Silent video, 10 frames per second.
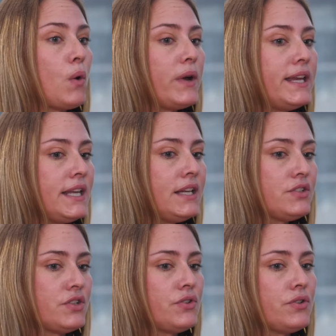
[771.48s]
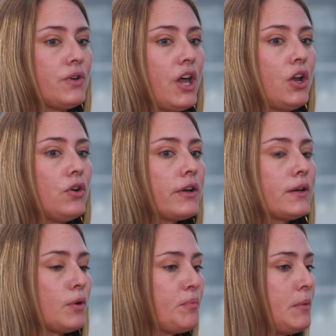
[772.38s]
We need to look
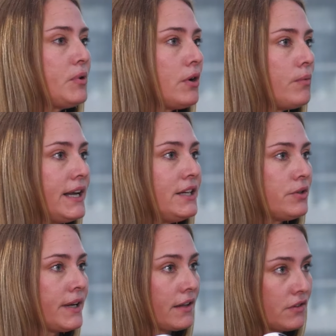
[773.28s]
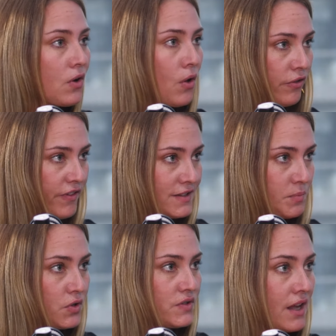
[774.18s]
at what people are really doing at the coalface
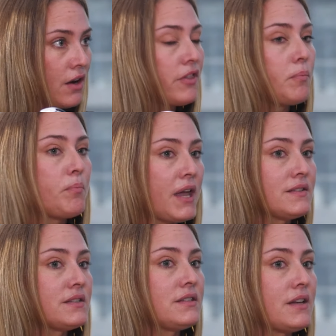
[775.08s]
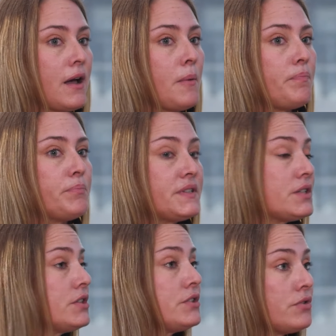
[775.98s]
because they're the best
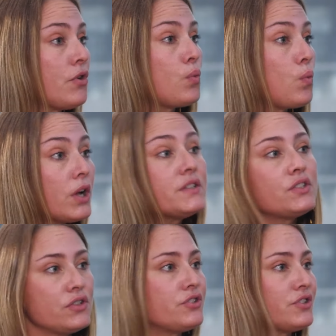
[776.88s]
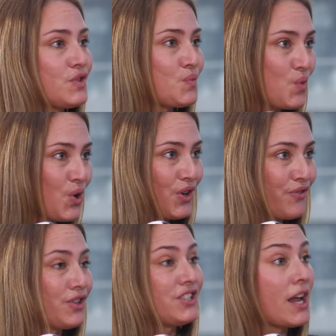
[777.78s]
position to know what solutions
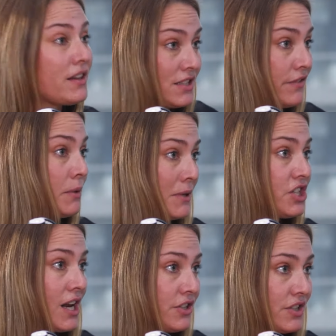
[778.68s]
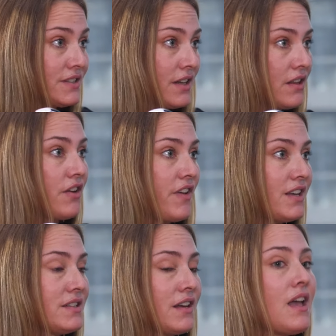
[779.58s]
work for the development challenges that they're
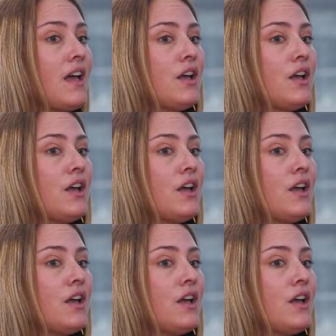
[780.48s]
facing.